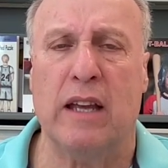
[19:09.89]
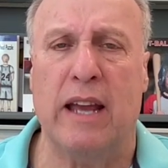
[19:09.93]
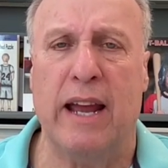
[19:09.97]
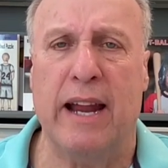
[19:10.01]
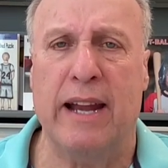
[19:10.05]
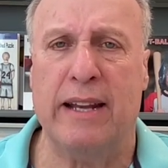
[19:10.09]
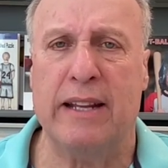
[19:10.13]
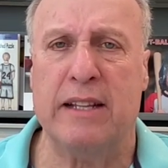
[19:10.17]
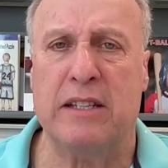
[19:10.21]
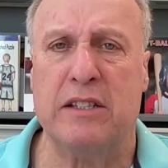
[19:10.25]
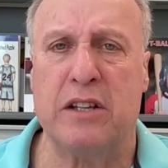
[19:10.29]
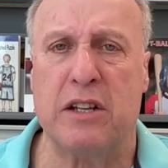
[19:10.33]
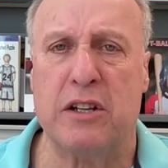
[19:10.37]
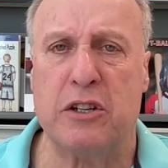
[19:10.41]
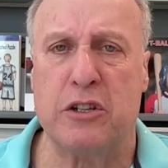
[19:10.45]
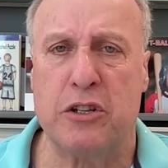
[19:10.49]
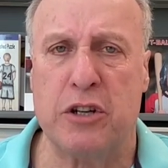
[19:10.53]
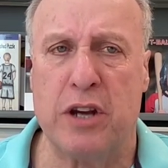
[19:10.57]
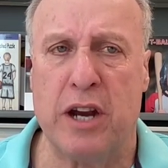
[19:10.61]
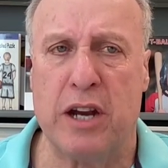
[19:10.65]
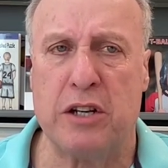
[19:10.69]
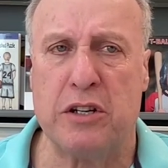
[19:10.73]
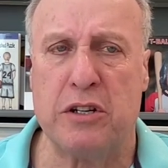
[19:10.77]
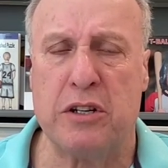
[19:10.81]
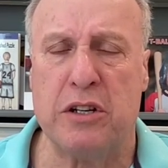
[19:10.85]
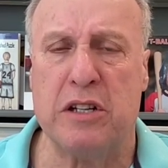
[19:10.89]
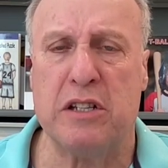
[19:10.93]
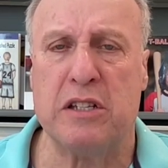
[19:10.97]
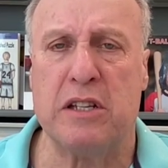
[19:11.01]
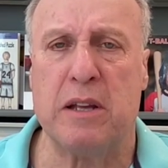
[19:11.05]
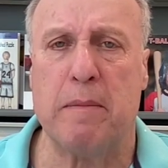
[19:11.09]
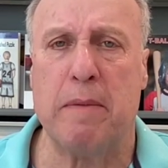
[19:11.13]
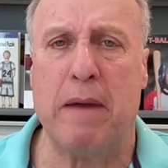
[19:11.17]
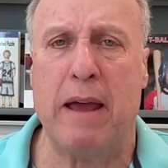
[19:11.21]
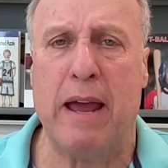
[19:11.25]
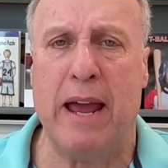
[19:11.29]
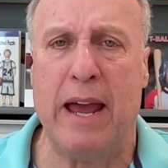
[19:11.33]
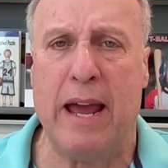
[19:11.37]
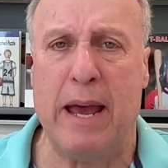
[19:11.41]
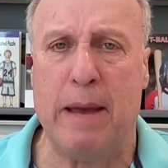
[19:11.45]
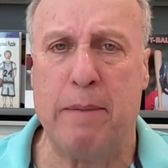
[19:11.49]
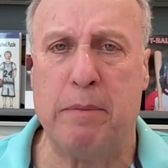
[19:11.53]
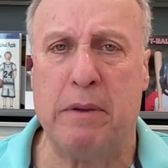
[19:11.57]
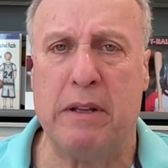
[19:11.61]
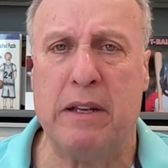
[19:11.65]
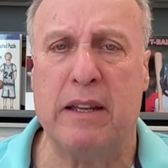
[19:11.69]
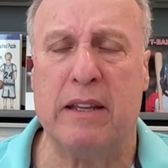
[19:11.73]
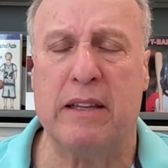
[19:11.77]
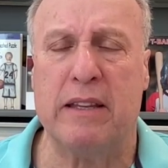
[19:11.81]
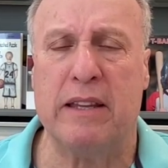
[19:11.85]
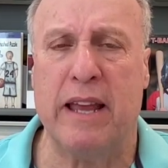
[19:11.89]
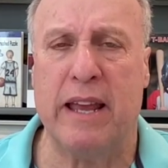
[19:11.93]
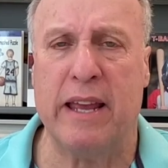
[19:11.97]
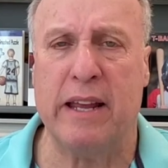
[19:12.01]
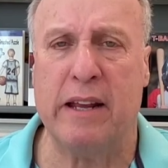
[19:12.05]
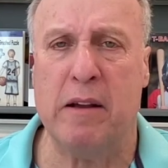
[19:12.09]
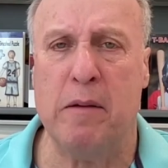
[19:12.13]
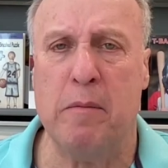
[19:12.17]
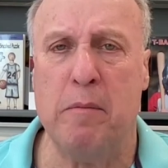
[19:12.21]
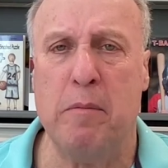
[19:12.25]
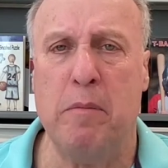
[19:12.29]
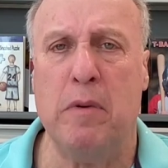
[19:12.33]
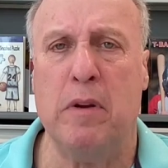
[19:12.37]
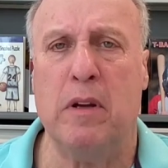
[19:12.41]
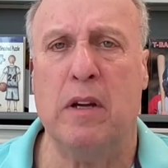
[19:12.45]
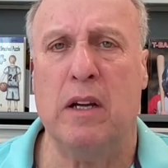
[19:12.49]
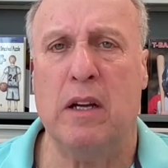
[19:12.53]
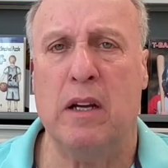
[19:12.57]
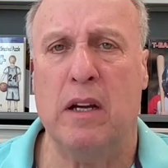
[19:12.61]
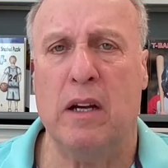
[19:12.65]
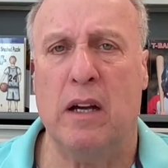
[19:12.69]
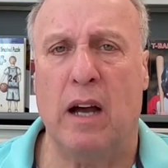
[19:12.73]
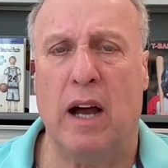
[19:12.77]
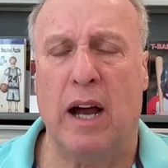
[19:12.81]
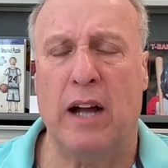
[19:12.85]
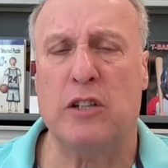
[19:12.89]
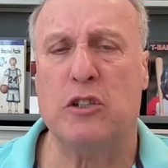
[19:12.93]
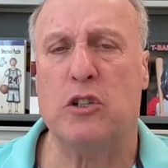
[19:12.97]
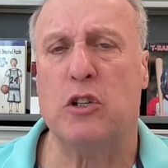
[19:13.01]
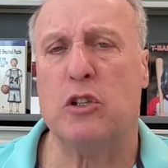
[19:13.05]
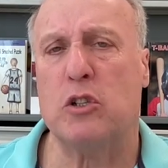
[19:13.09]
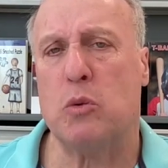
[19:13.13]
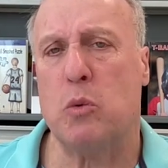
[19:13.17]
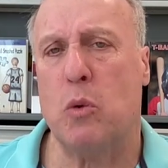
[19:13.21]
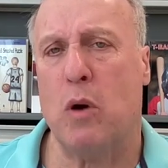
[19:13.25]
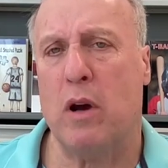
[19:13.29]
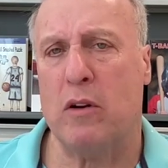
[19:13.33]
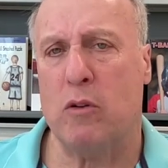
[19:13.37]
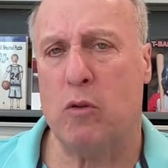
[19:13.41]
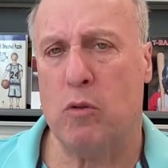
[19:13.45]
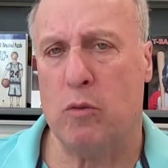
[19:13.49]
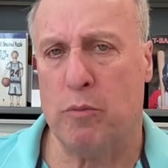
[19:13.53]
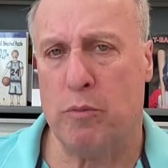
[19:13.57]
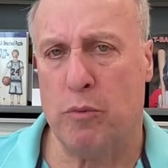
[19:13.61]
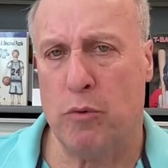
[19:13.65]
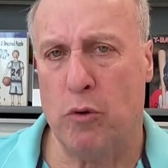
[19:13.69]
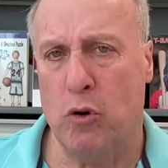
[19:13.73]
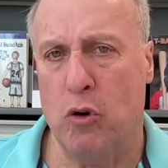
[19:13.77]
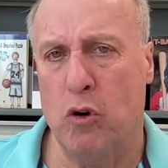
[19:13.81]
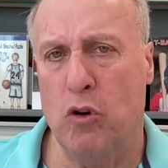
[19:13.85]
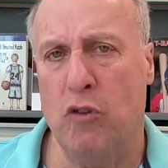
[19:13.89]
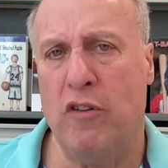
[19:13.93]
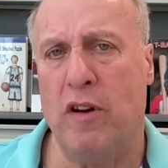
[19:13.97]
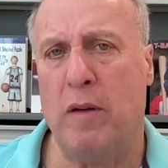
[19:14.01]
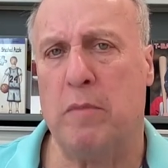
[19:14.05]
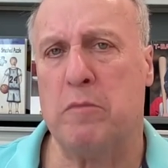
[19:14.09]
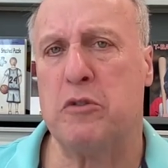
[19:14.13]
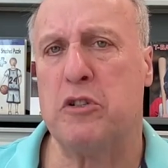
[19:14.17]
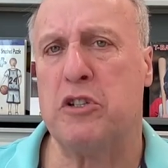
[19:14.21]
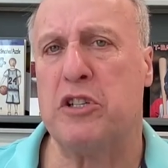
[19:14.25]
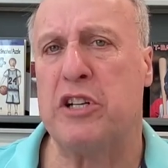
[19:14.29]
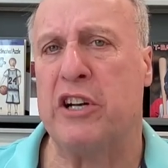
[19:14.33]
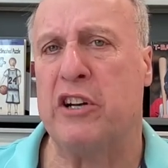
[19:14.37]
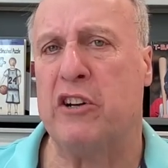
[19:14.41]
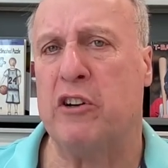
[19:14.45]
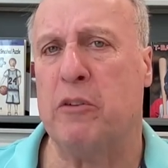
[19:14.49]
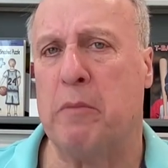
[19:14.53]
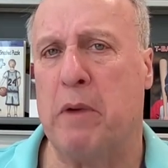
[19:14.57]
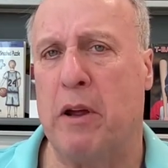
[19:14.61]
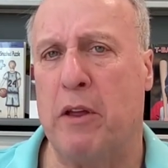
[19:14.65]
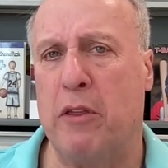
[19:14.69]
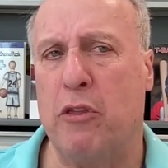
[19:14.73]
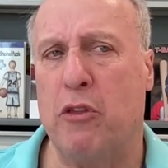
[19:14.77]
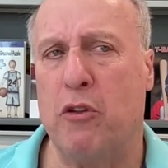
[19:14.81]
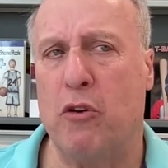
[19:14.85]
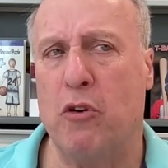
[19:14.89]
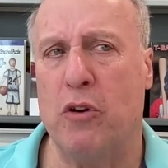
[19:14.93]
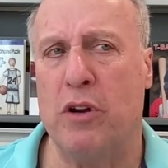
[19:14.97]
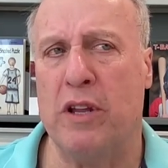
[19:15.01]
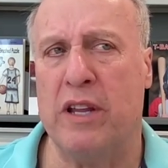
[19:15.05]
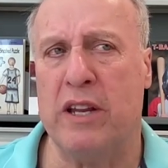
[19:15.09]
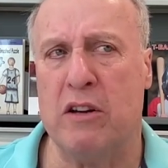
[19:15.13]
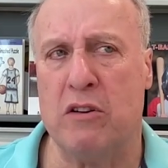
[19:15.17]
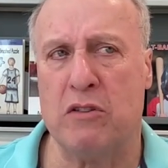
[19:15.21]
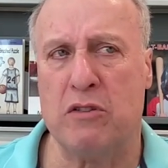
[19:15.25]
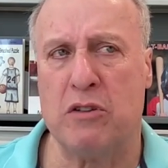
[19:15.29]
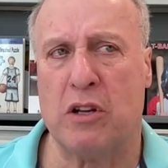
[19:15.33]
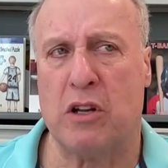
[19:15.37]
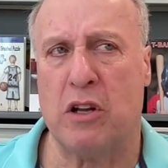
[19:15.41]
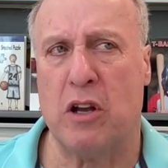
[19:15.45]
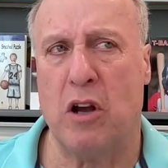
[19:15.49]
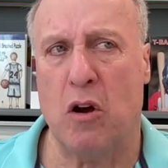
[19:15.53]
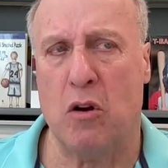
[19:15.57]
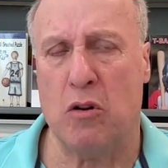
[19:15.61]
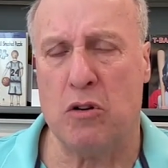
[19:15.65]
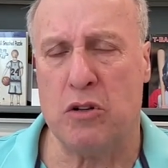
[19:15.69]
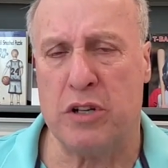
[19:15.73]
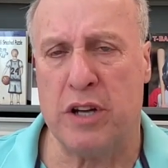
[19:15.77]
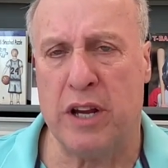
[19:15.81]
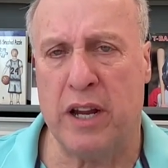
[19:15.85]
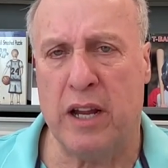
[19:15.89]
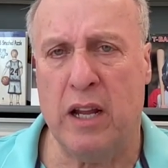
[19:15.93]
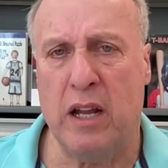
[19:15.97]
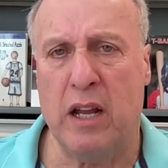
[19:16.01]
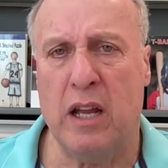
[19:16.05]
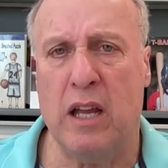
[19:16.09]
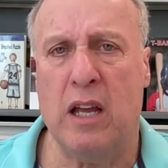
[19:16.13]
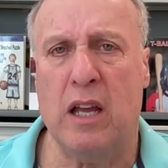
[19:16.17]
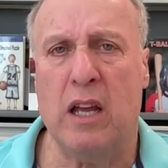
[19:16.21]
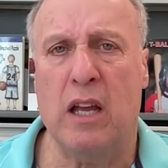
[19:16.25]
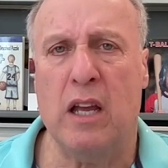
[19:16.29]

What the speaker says: Any suggestions, I'm happy to take them. I just want to improve. I'm sharing my 30 years of coaching.